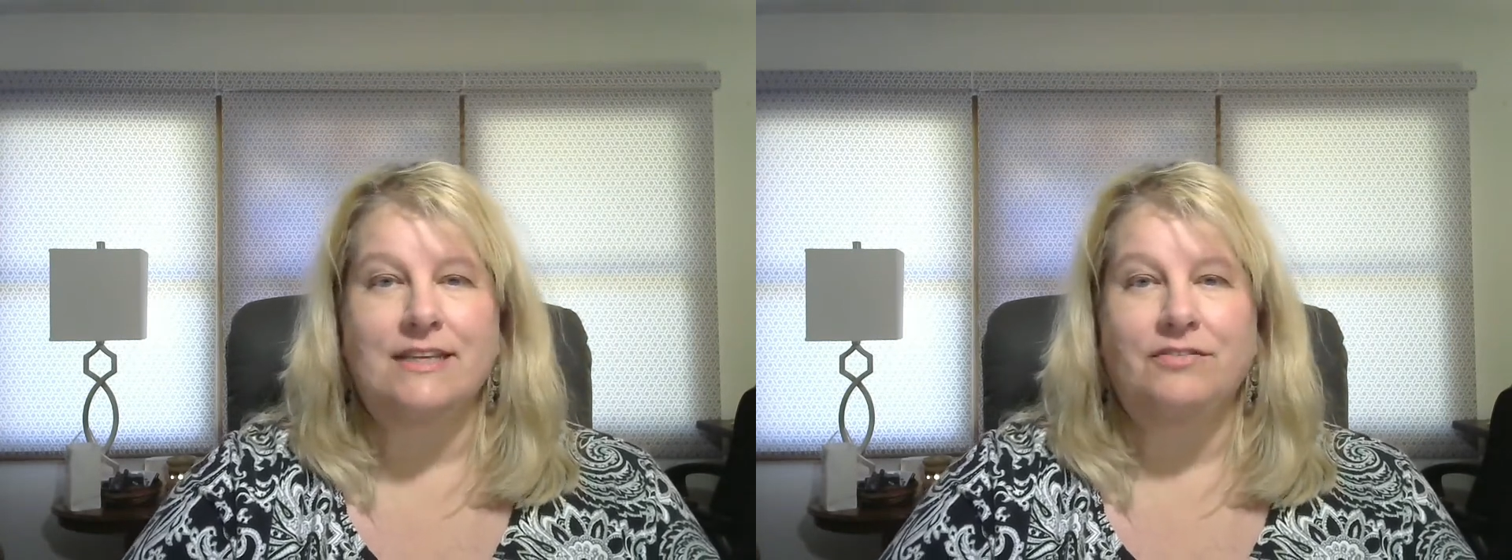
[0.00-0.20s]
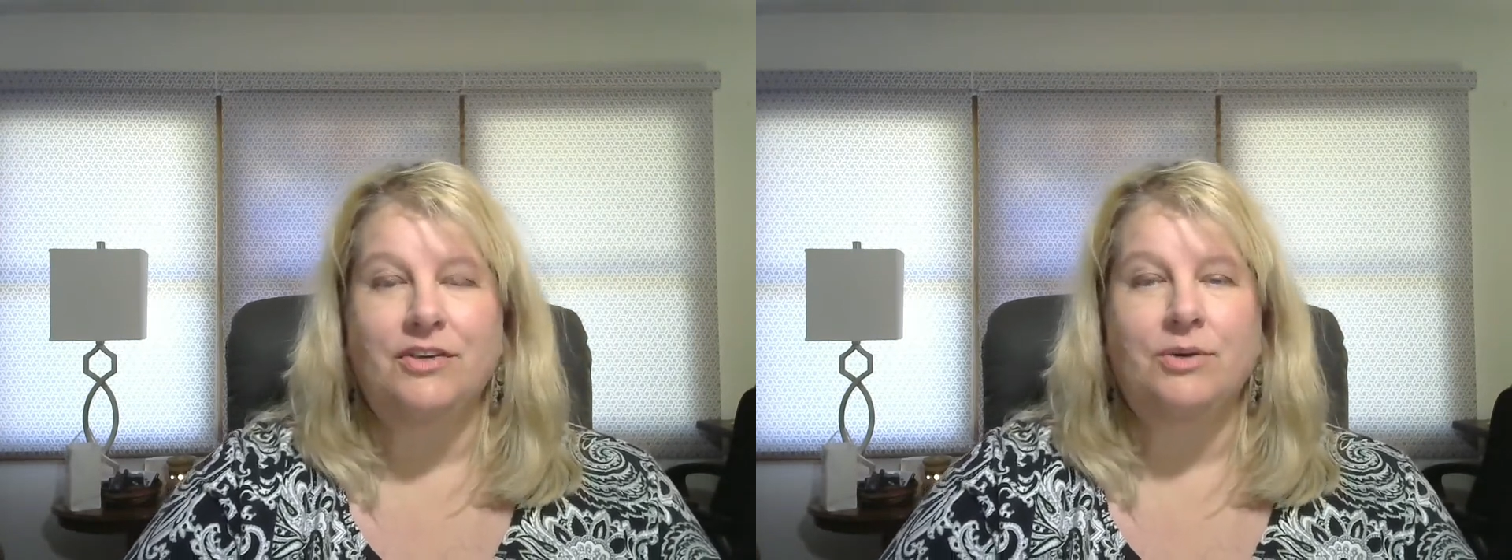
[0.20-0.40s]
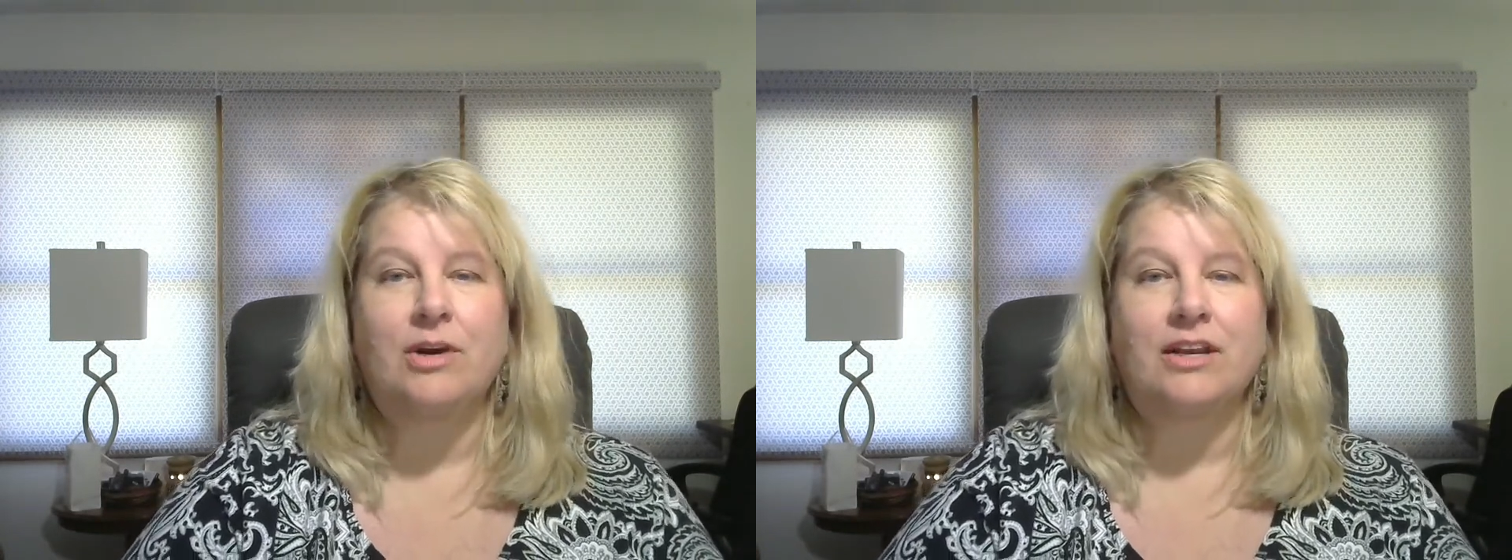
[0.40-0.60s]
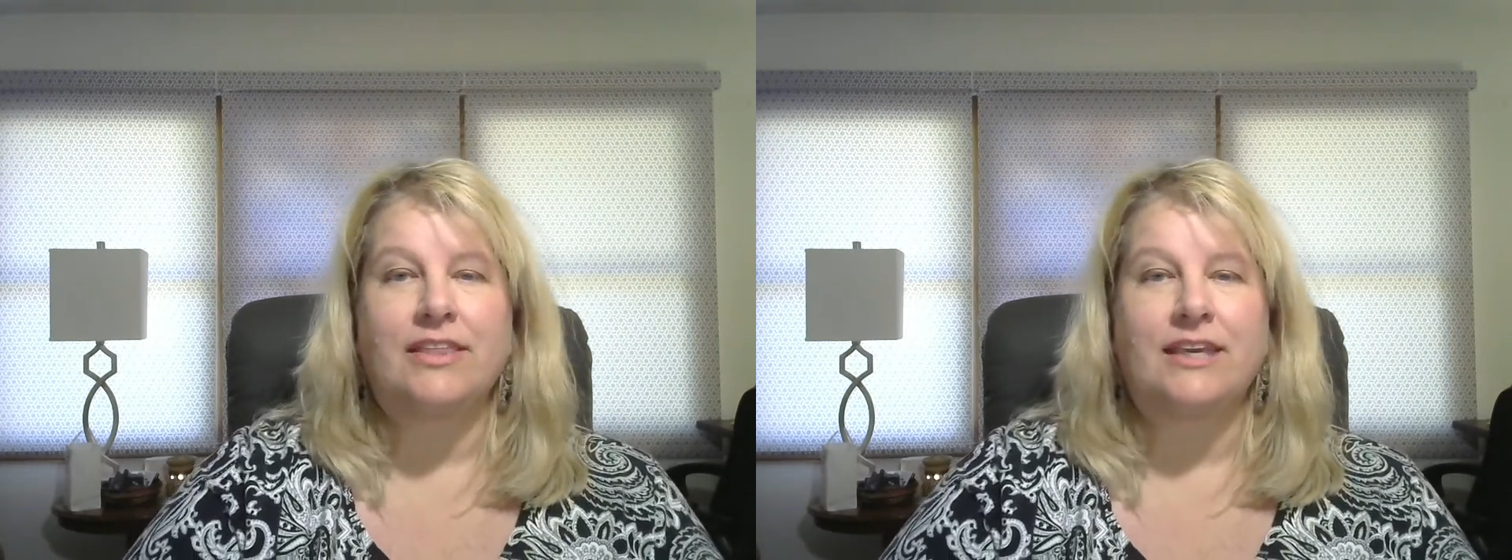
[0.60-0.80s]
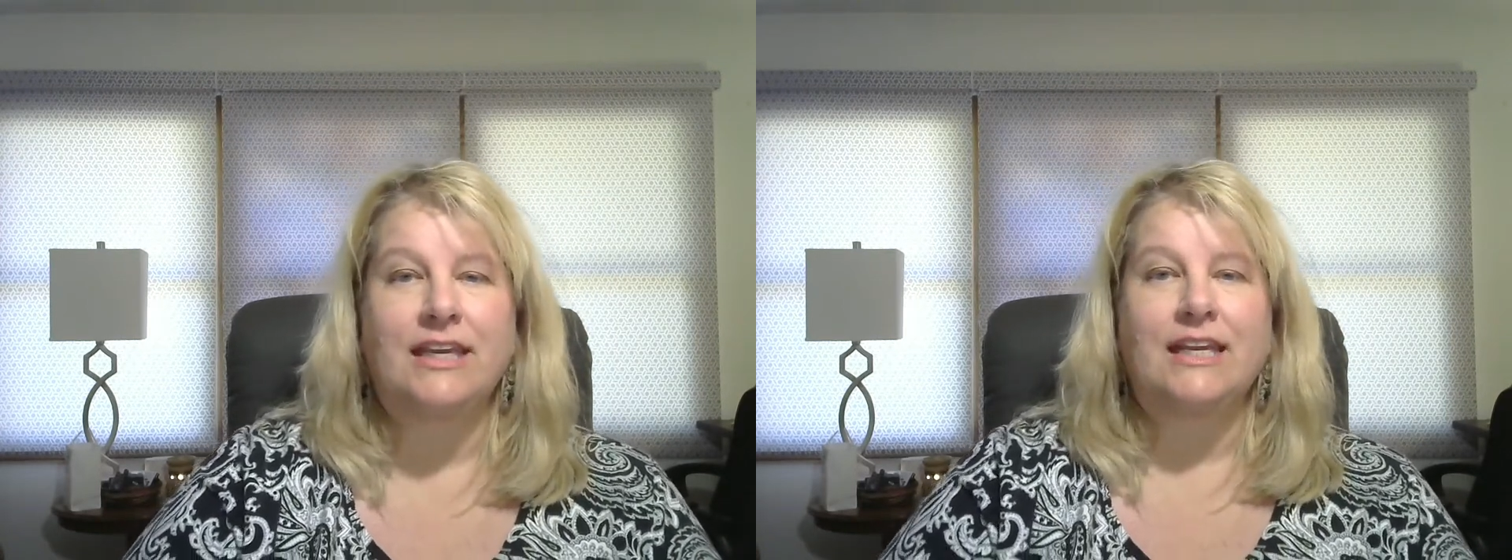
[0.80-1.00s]
if you are
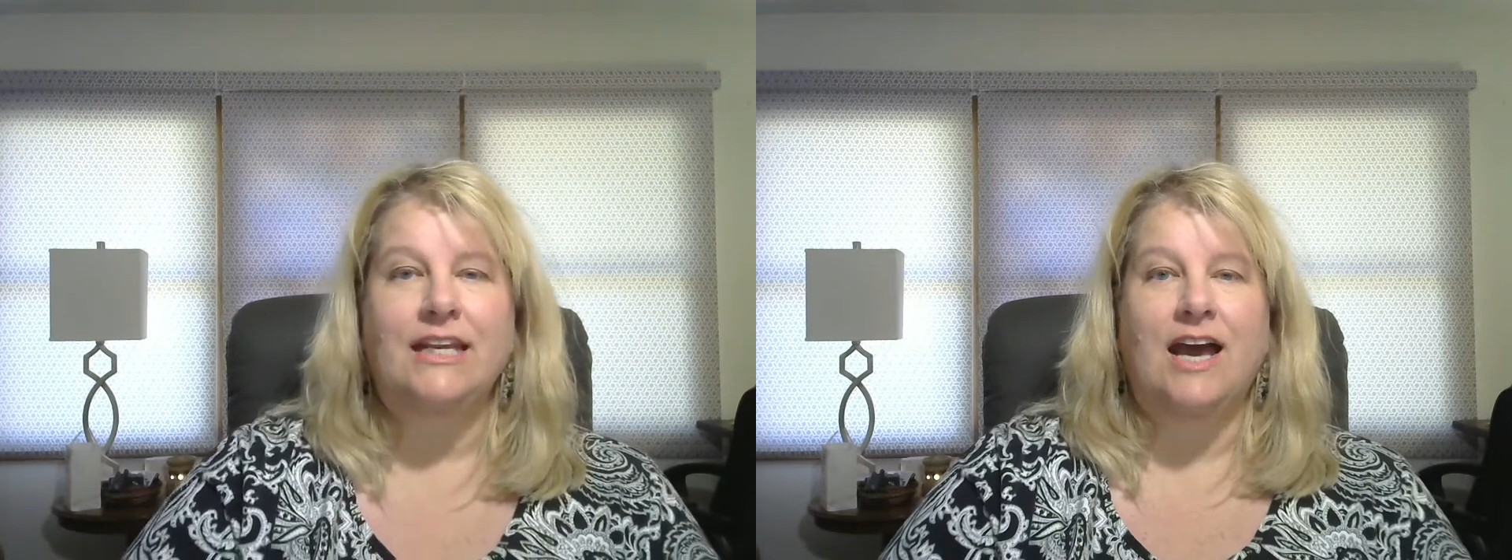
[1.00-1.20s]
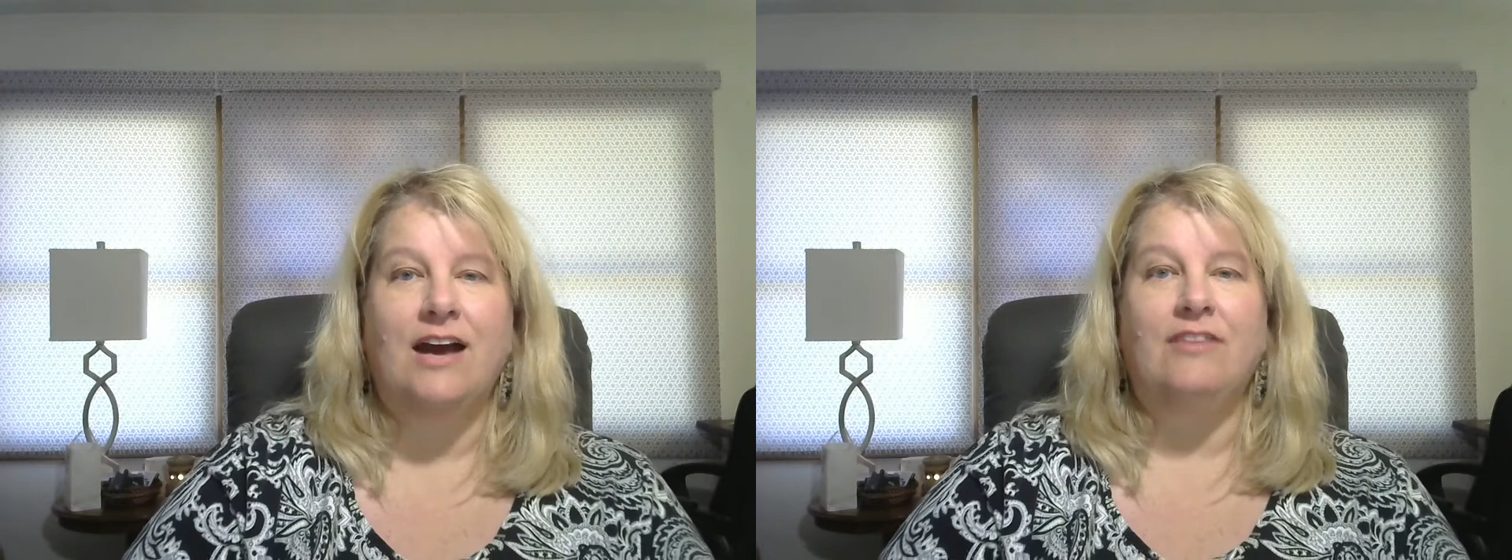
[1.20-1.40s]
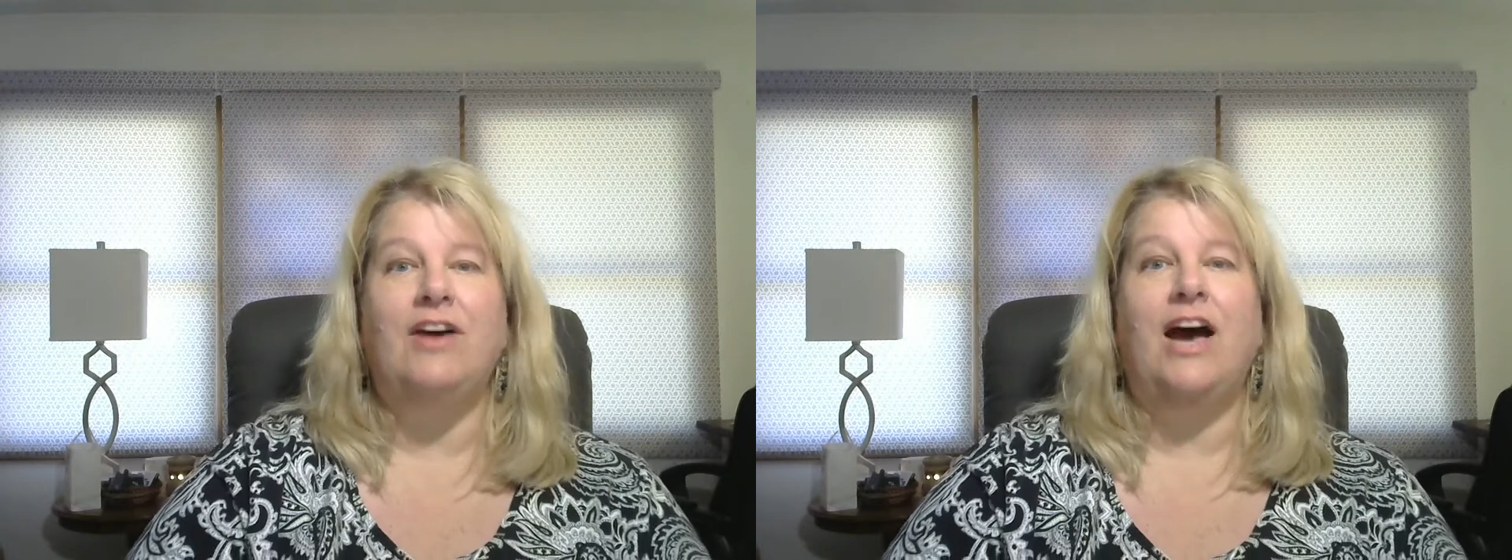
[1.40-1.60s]
thinking of,